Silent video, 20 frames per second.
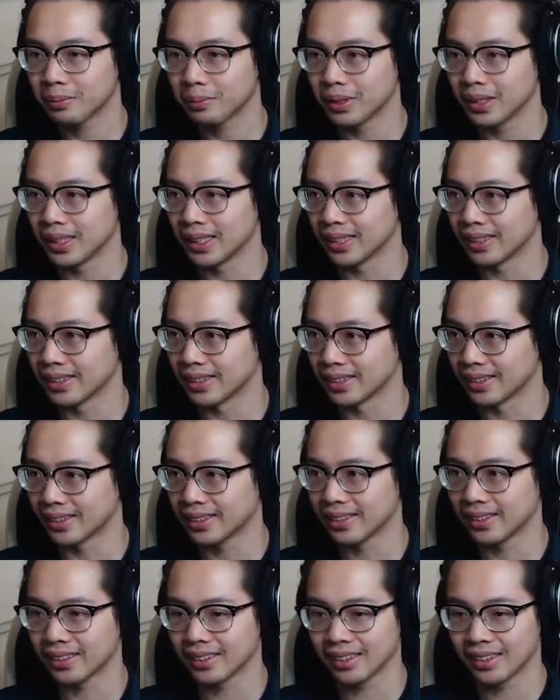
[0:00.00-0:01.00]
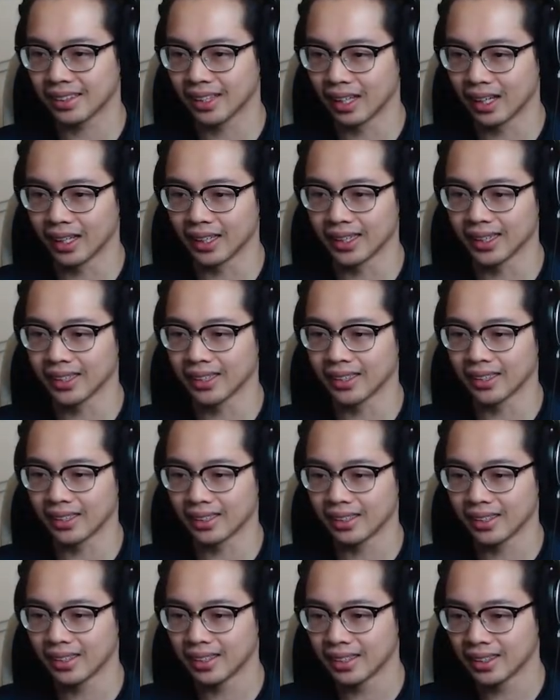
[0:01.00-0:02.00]
Please, just, like,
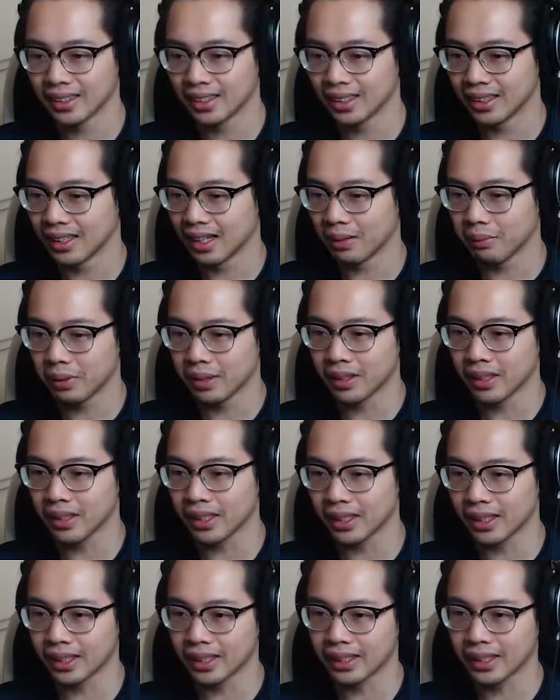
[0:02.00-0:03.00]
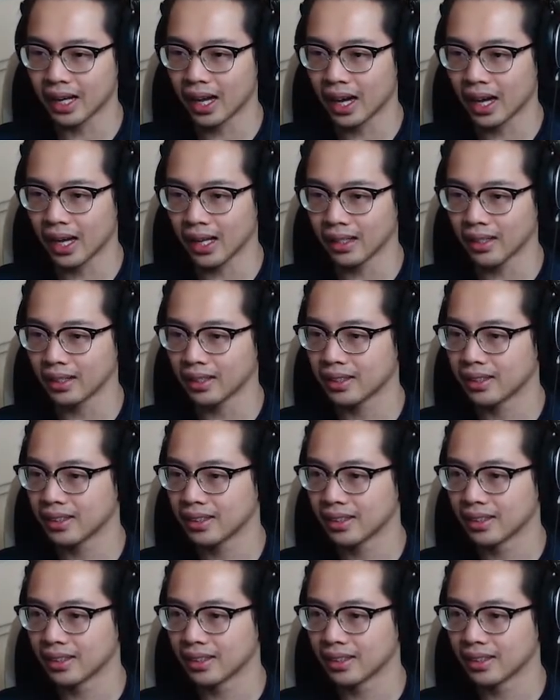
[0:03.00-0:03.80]
I'm either gonna die.